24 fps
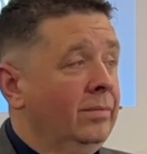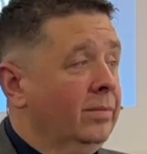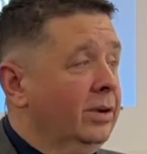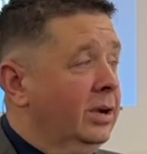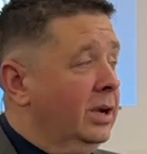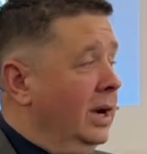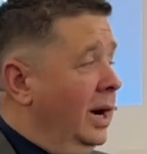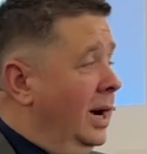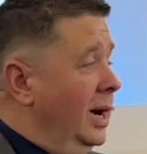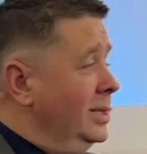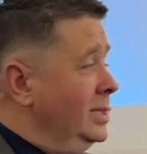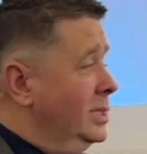
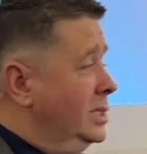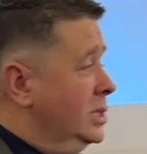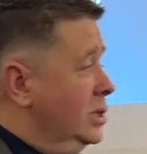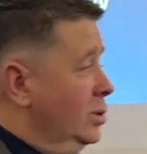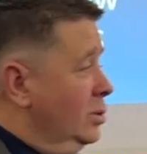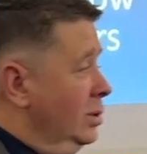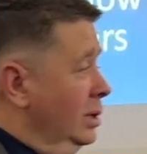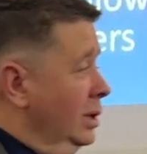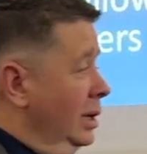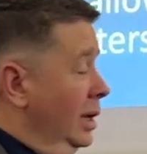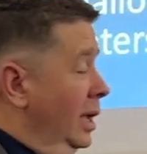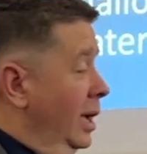God so
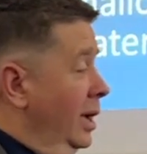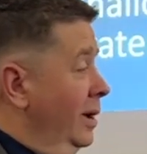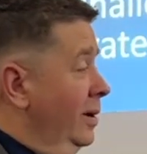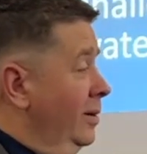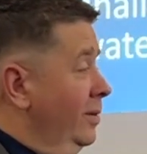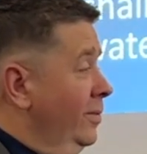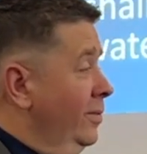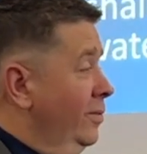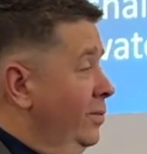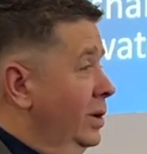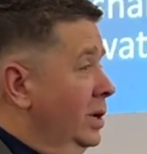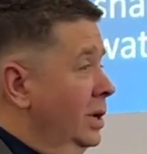
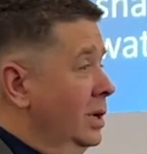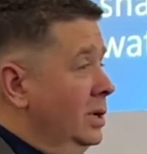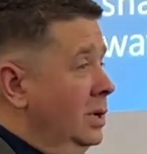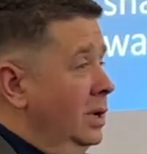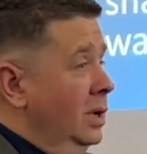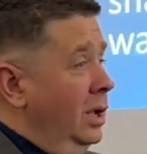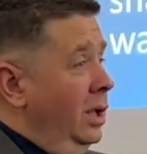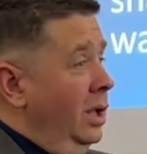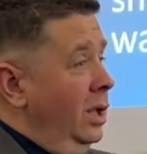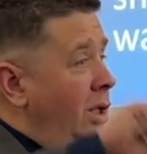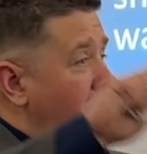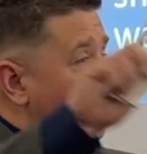loved
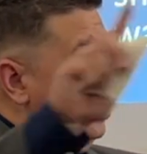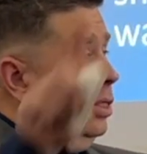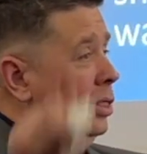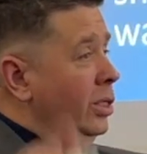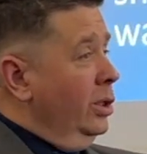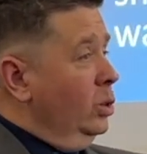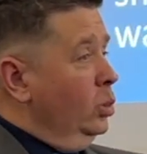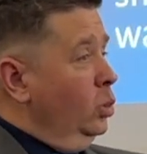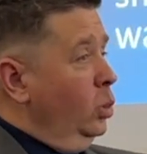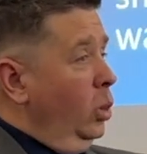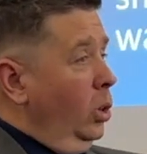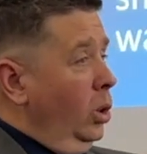
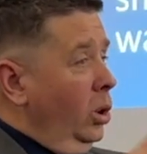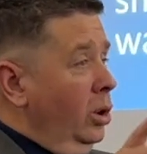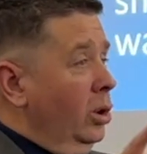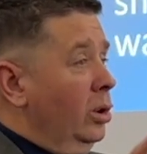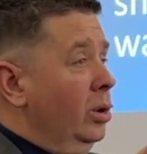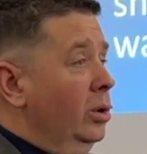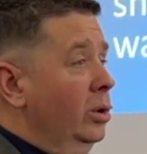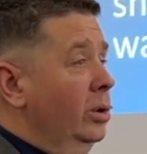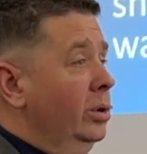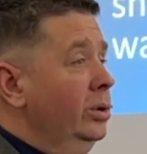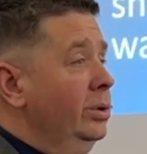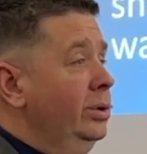the
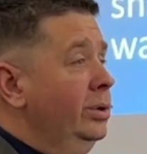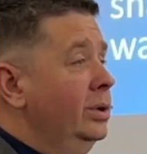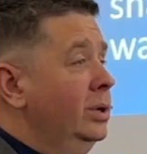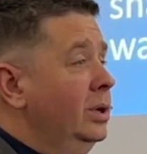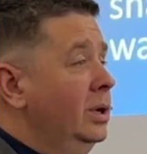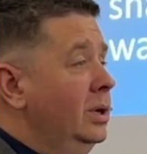world